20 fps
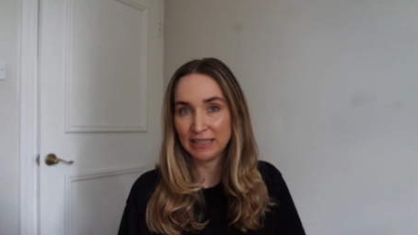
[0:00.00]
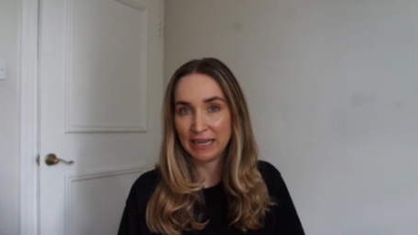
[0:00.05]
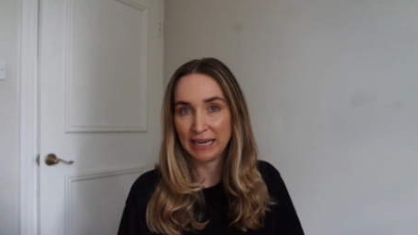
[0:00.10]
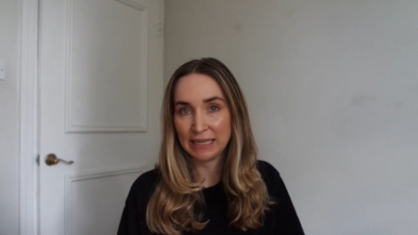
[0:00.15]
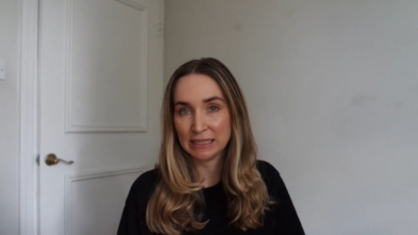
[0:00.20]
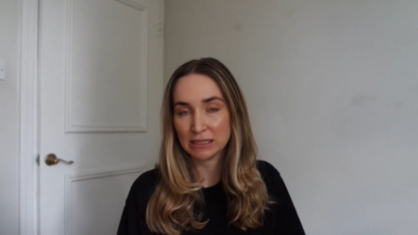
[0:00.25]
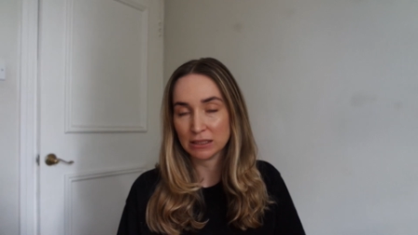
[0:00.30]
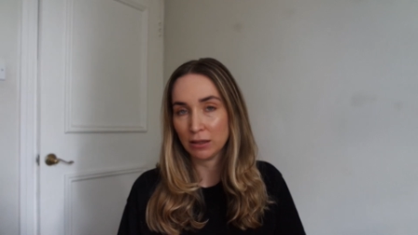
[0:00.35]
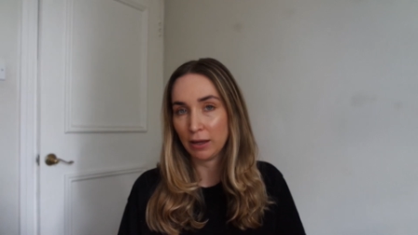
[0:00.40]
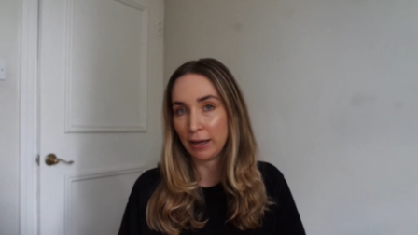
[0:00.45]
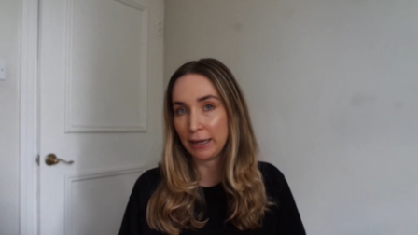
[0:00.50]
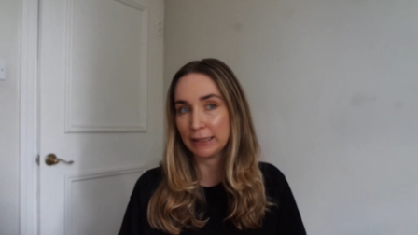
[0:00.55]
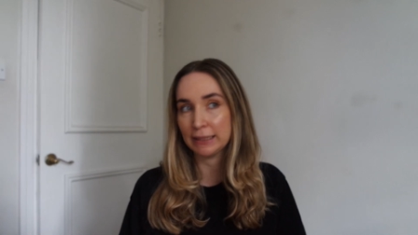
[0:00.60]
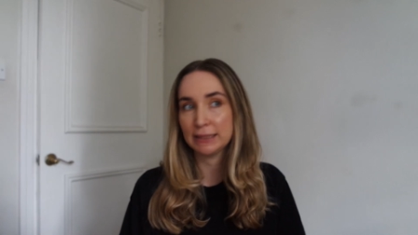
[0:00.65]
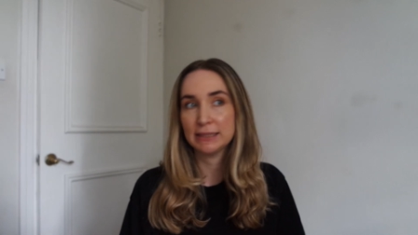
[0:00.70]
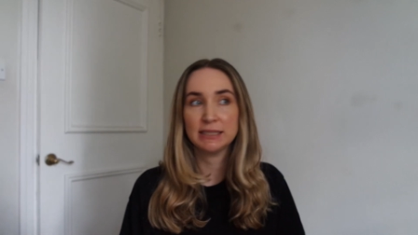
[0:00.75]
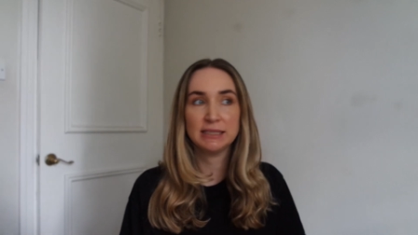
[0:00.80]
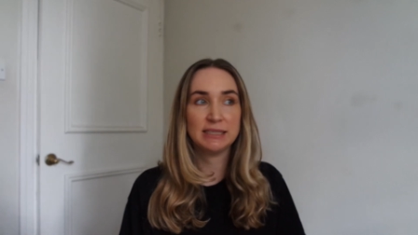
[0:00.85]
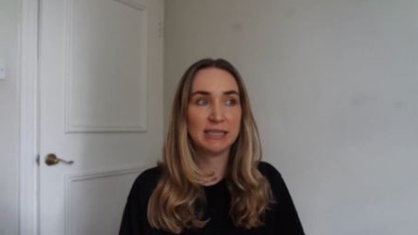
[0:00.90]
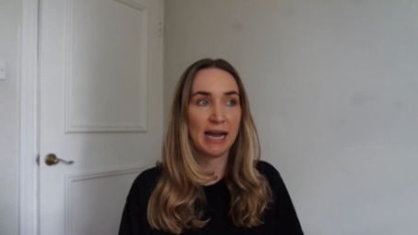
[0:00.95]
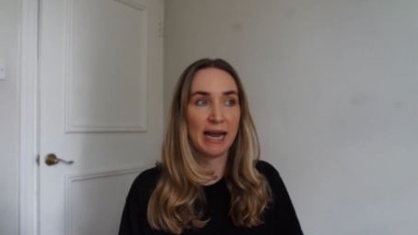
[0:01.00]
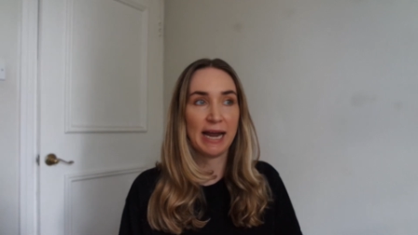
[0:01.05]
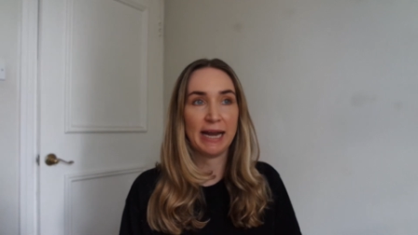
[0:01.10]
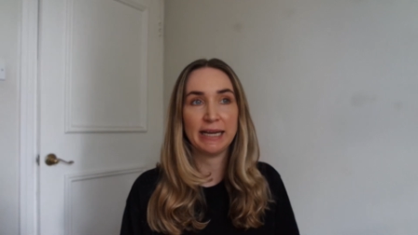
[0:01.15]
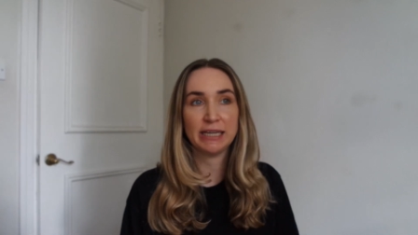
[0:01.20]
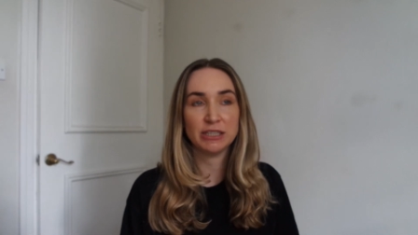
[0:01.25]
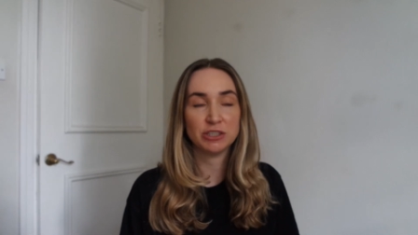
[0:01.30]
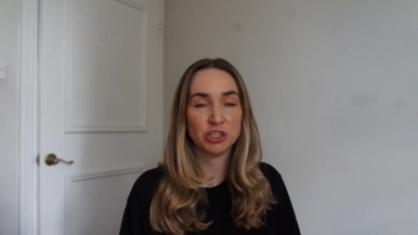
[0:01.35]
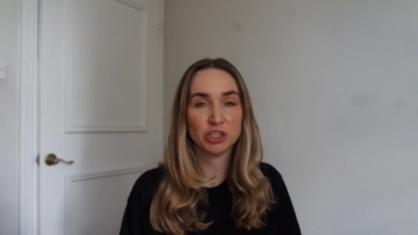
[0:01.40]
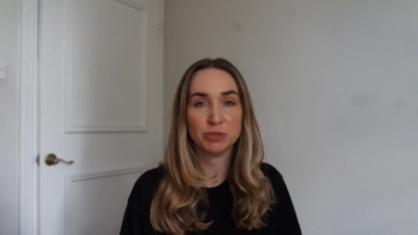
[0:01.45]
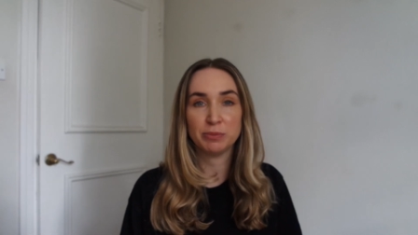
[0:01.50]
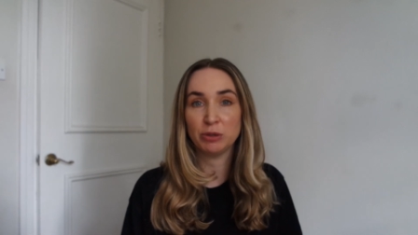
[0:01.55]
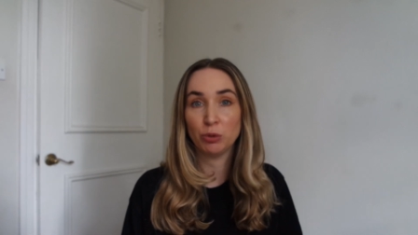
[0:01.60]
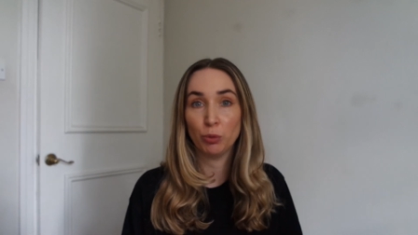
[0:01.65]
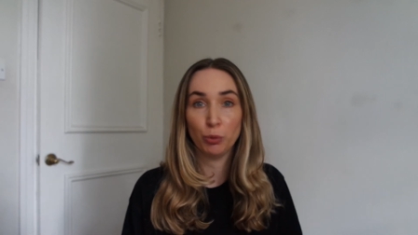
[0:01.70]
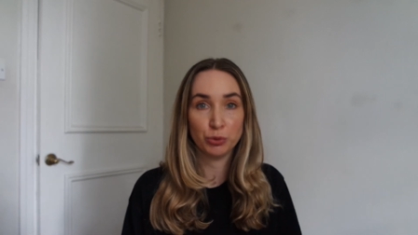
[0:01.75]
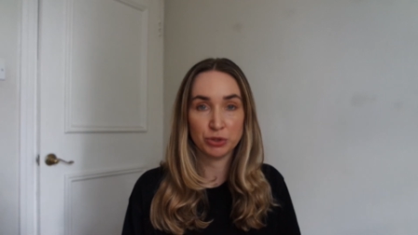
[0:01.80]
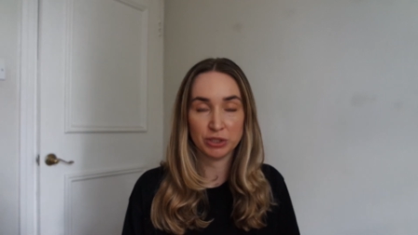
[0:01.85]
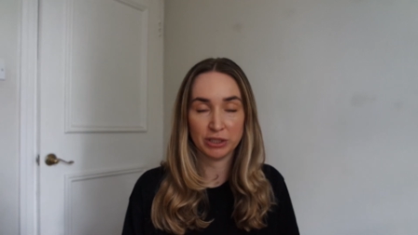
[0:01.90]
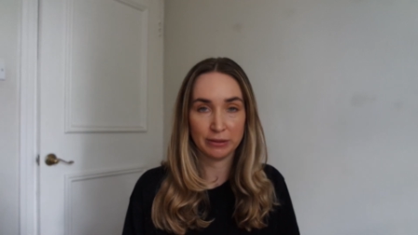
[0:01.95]
days like today. It's just been
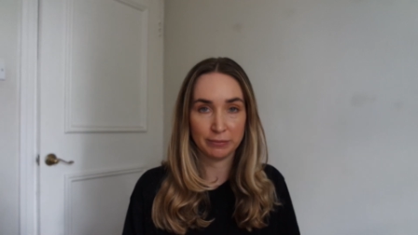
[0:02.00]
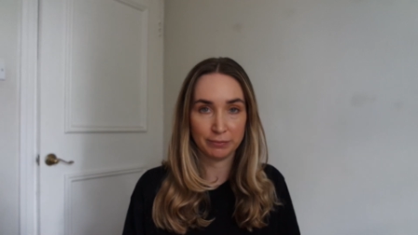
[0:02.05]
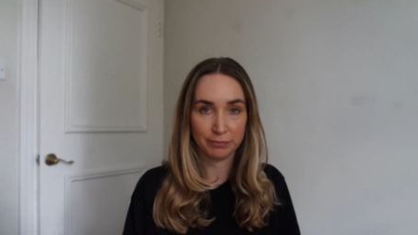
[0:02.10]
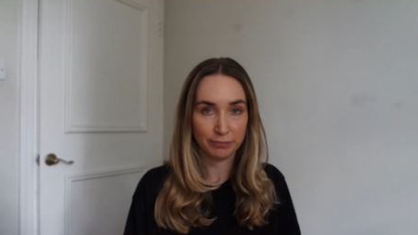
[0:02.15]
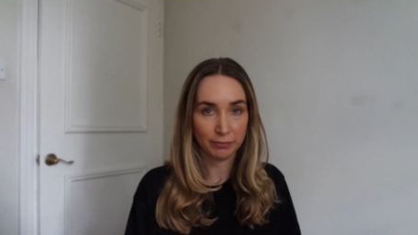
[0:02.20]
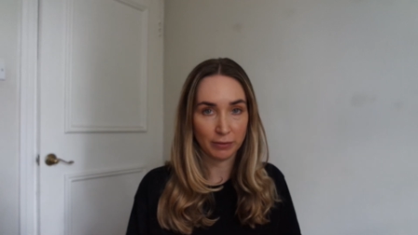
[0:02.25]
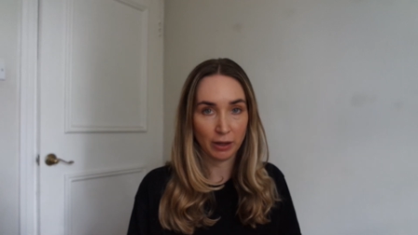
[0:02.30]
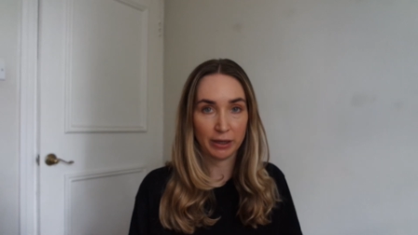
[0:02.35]
autumn.